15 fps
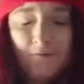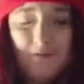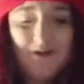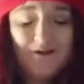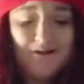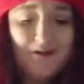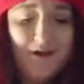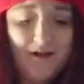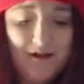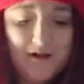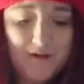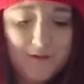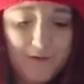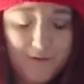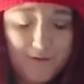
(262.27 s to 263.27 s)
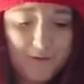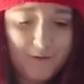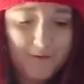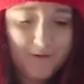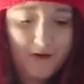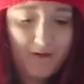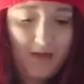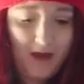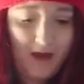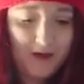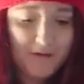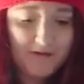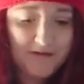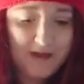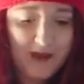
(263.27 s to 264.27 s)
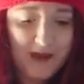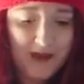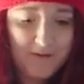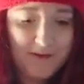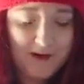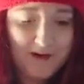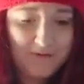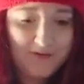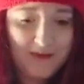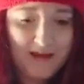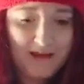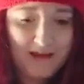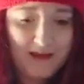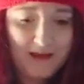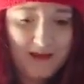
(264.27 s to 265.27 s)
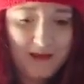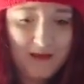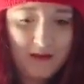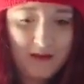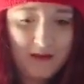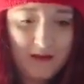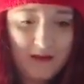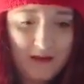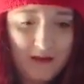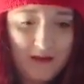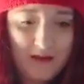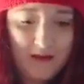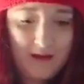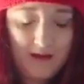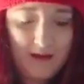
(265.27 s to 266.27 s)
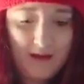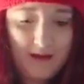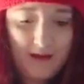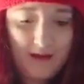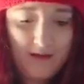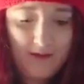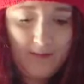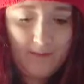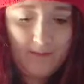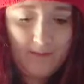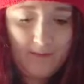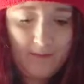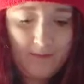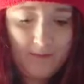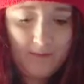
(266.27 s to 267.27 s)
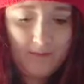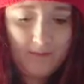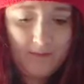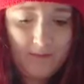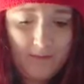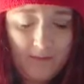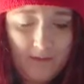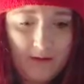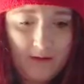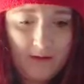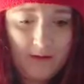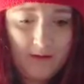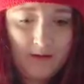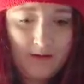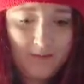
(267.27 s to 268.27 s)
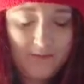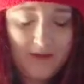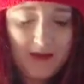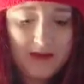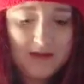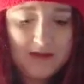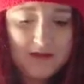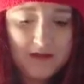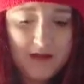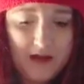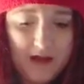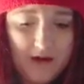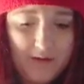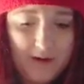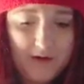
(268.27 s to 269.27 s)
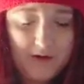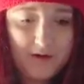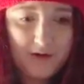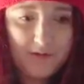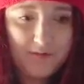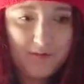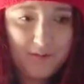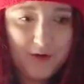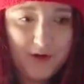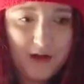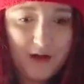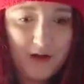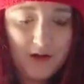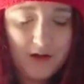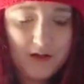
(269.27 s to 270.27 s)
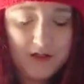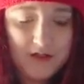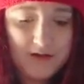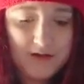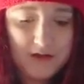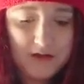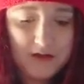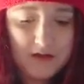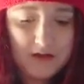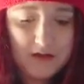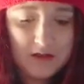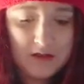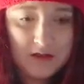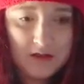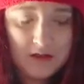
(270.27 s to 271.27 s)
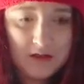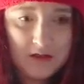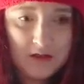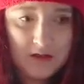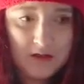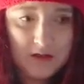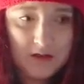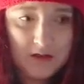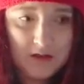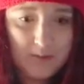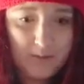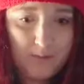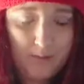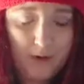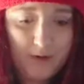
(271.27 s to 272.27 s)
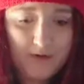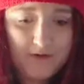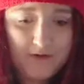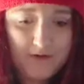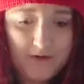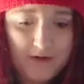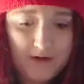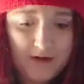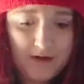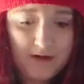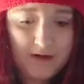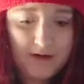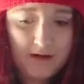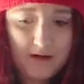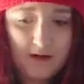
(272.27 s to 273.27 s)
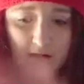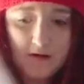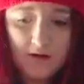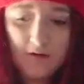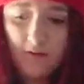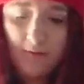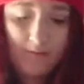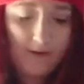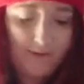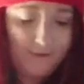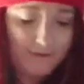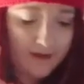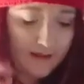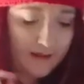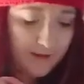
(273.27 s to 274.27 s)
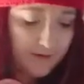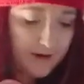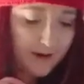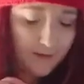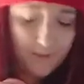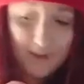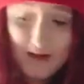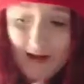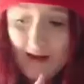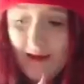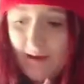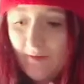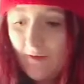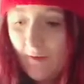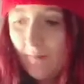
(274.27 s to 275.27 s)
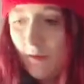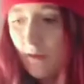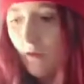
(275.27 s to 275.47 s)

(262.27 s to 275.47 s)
It's not like it could go around the house anywhere, really. So then I don't know how I'd put it onto the boxes or anything. I don't know, I'll figure that one out, but I like them.